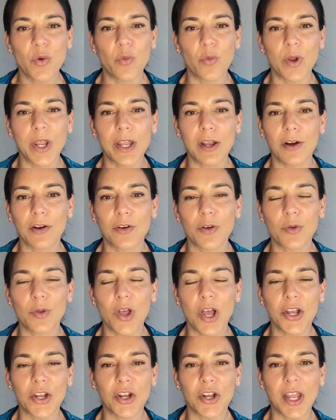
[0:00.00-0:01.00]
We are no
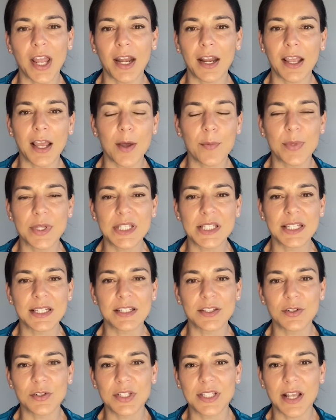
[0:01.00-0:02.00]
longer getting up at
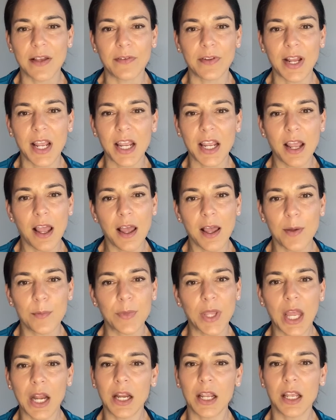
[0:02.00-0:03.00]
6 or 7
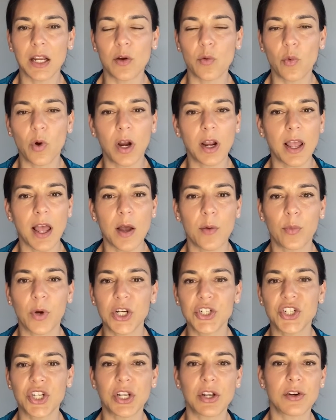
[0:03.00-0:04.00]
a.m., getting in a workout,
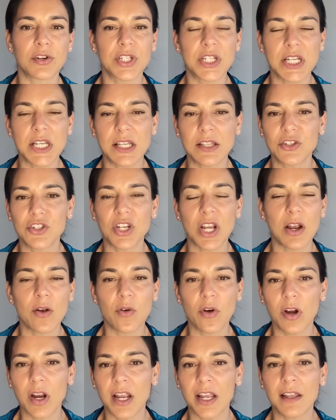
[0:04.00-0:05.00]
brushing our teeth,
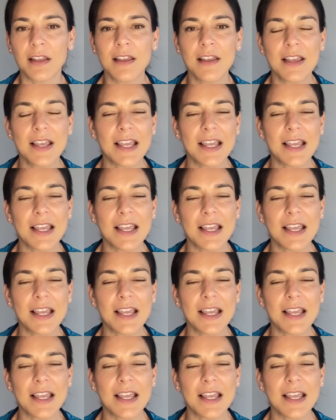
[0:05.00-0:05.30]
showering,